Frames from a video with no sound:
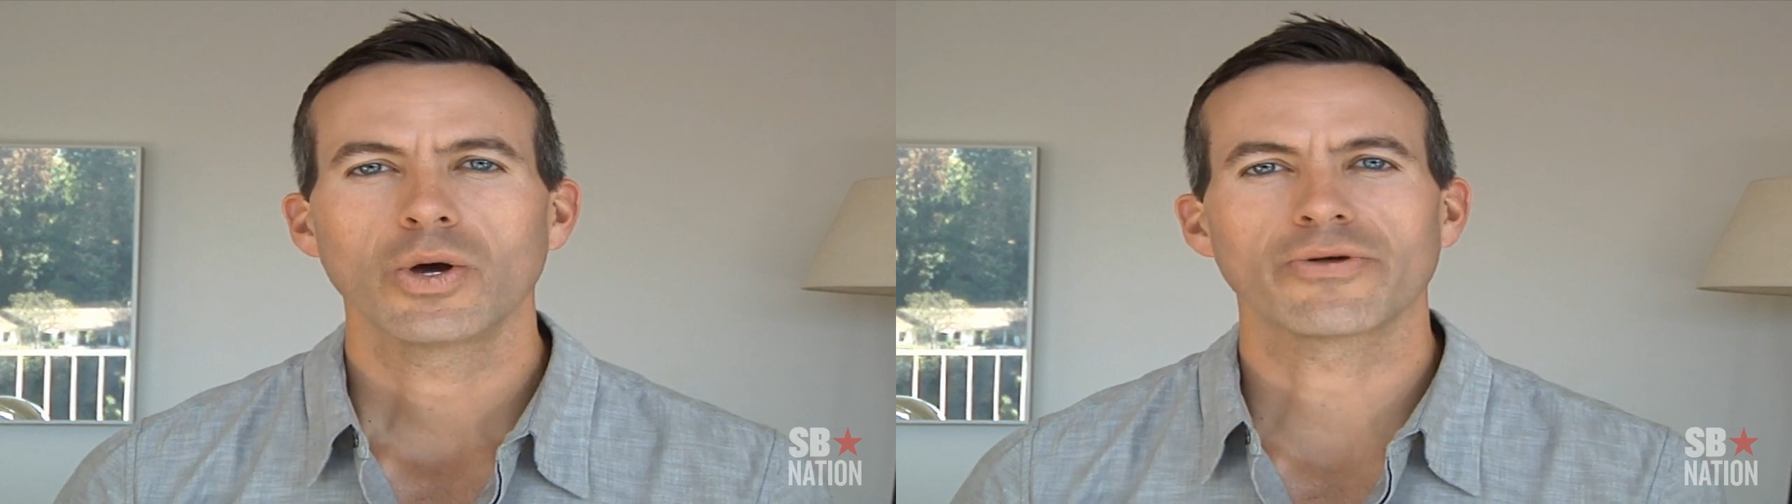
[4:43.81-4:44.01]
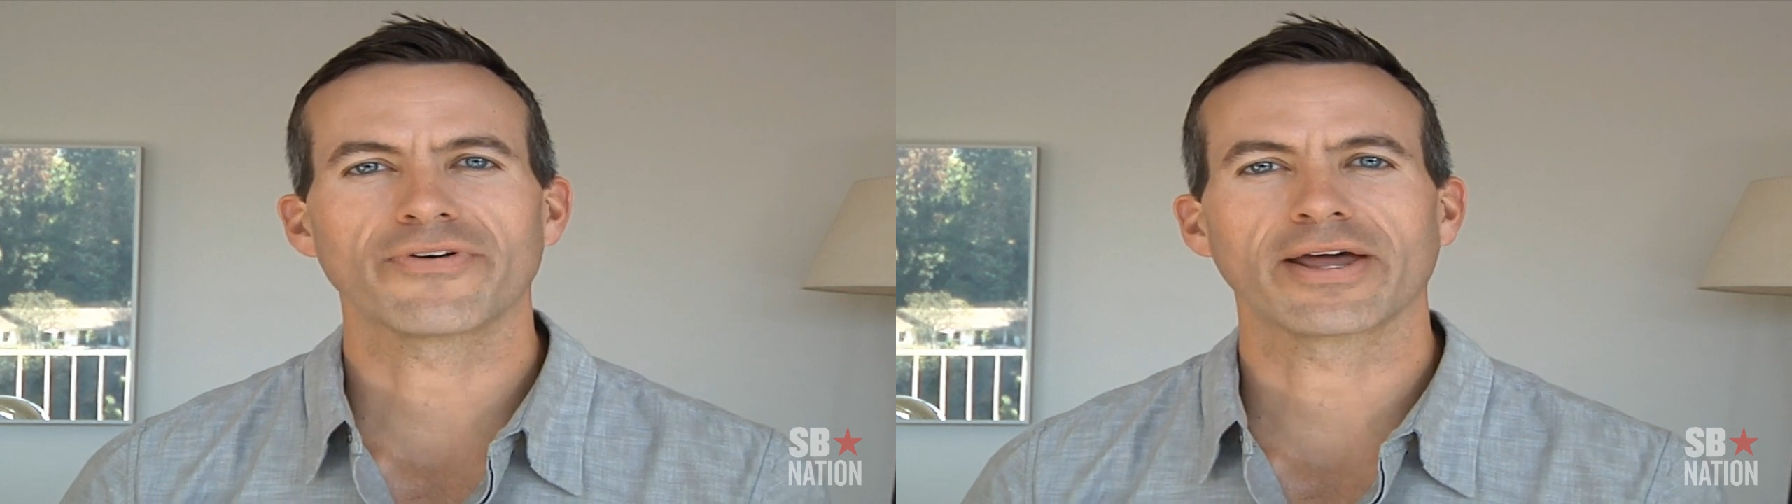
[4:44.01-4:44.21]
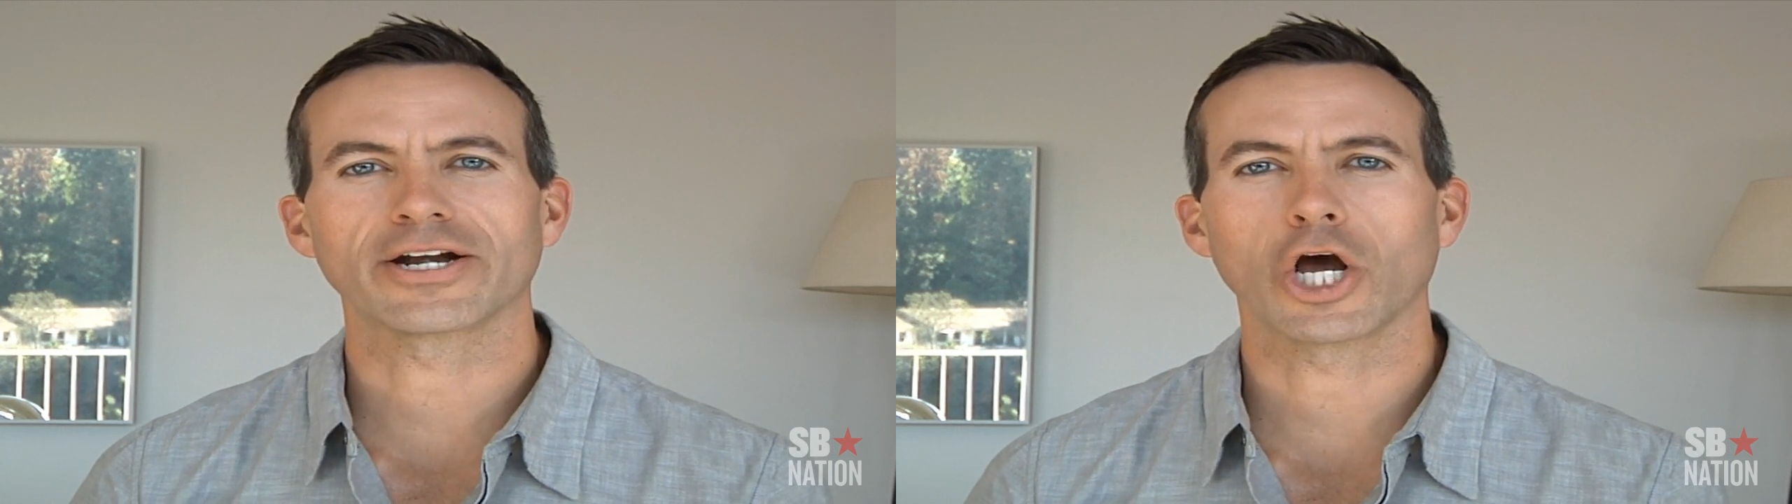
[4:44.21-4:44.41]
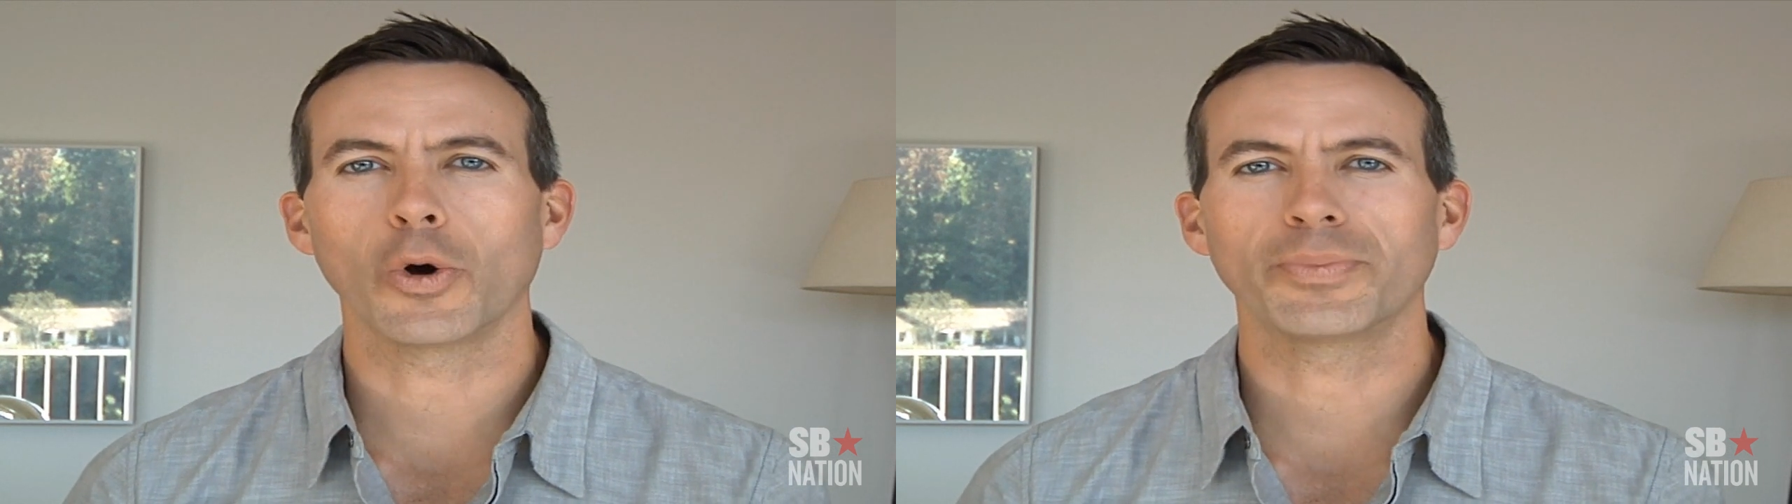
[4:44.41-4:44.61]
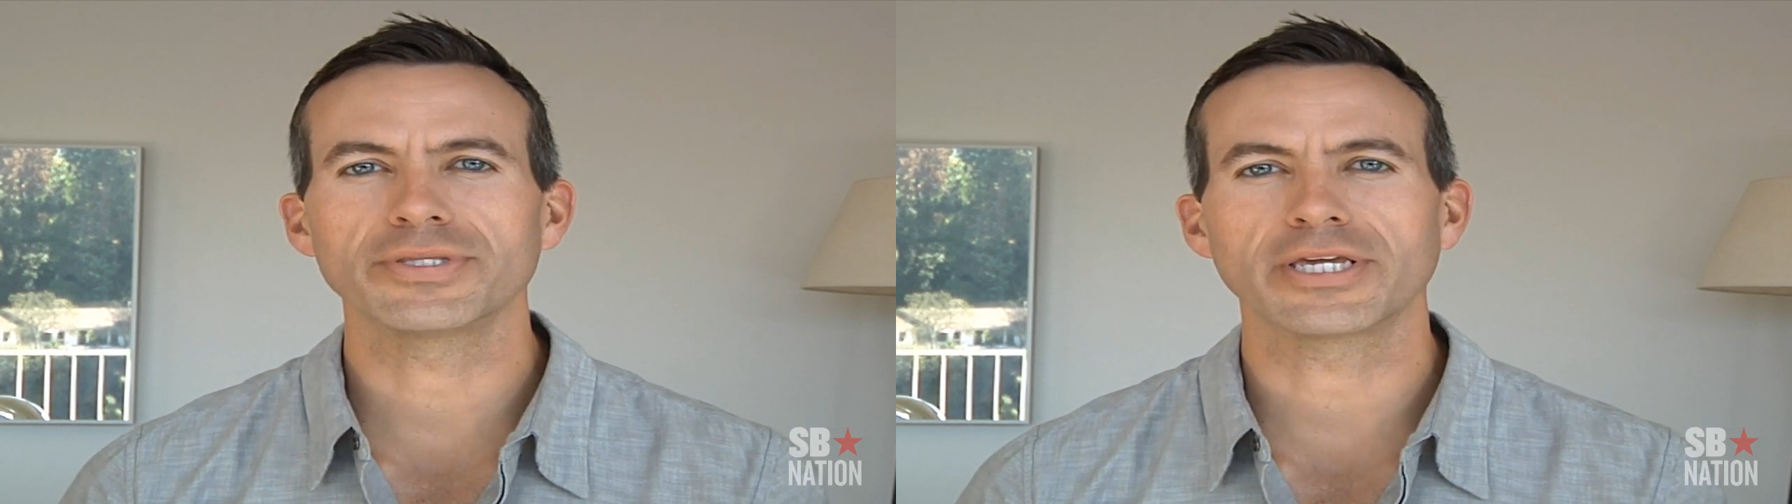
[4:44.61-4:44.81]
We've had an
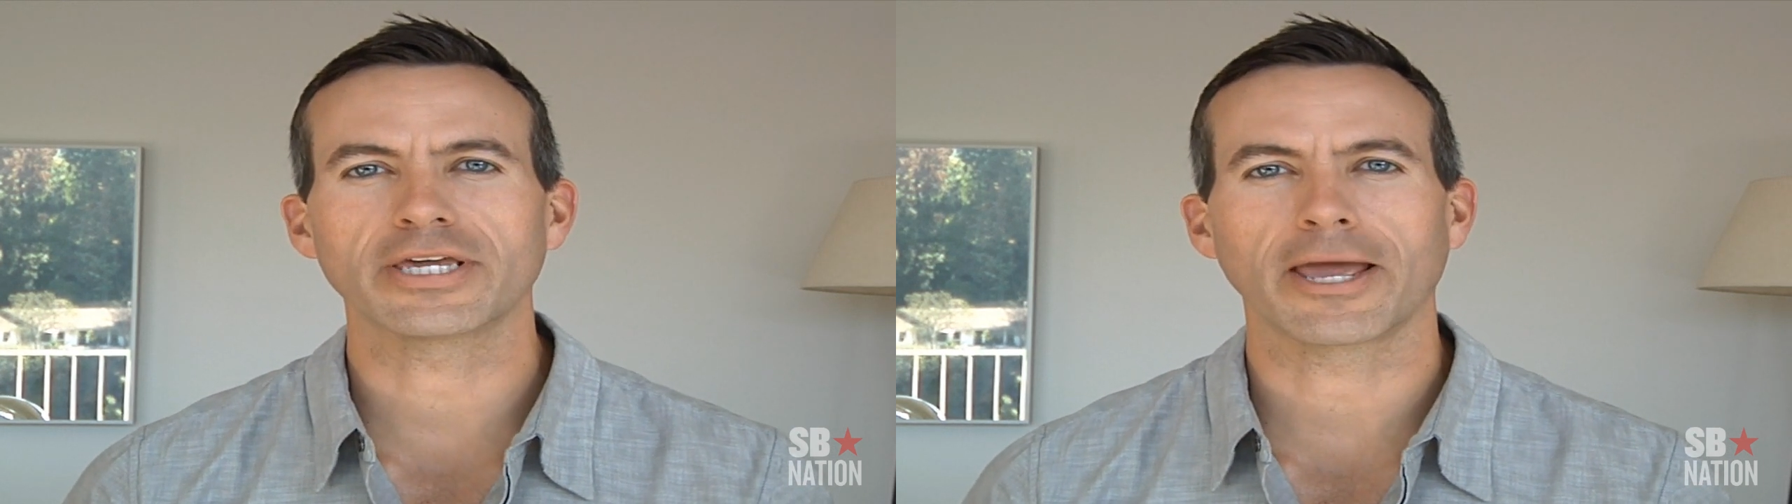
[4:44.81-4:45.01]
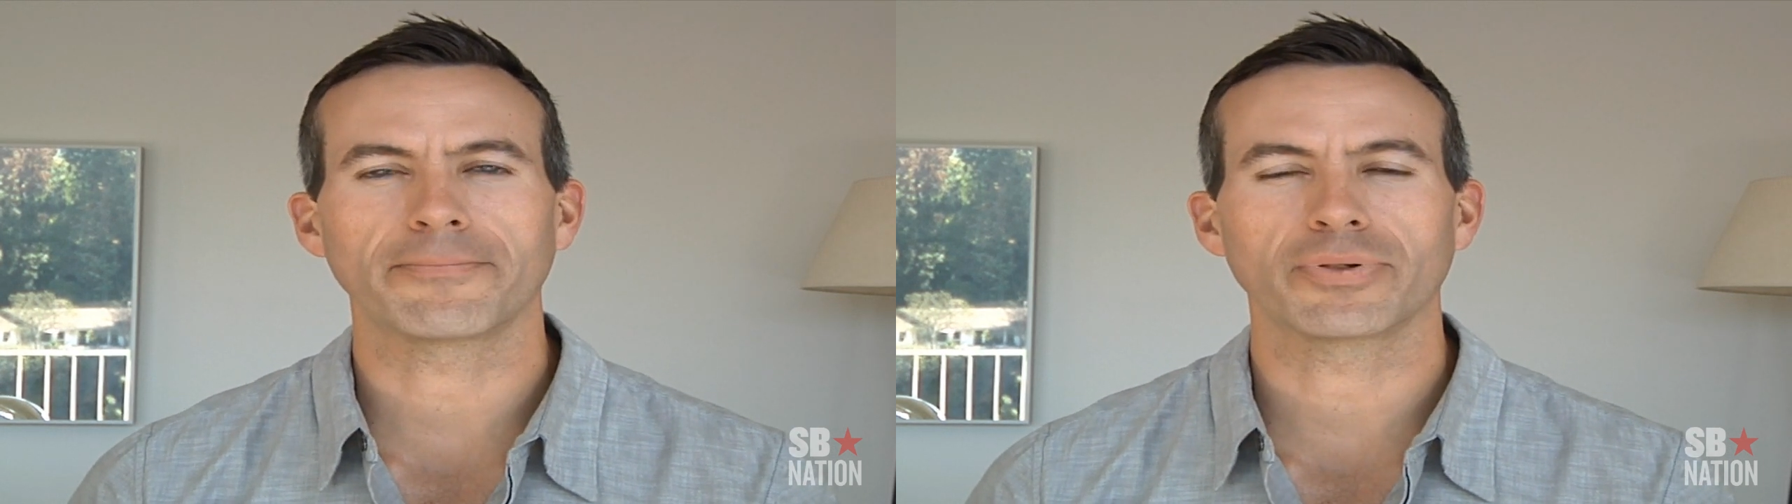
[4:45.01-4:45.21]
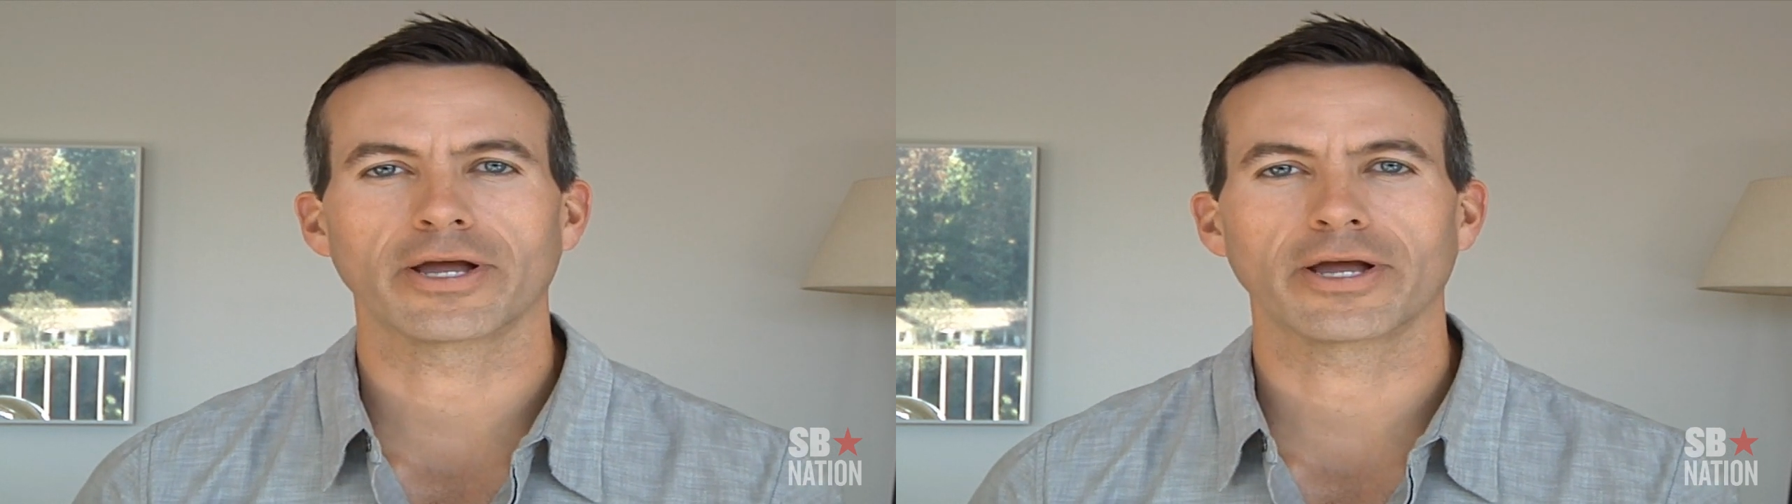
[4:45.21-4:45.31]
openly gay